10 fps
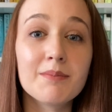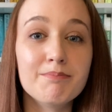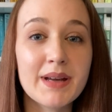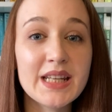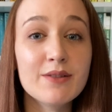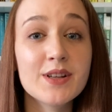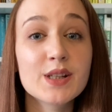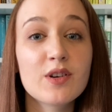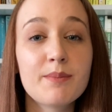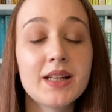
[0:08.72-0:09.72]
Many of us are
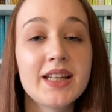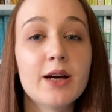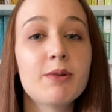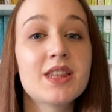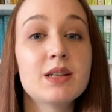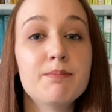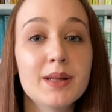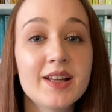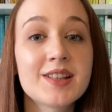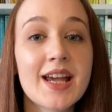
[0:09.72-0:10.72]
familiar with the
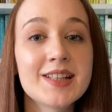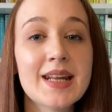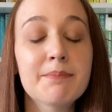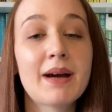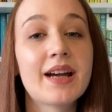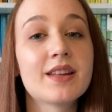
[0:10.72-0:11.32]
debilitating impact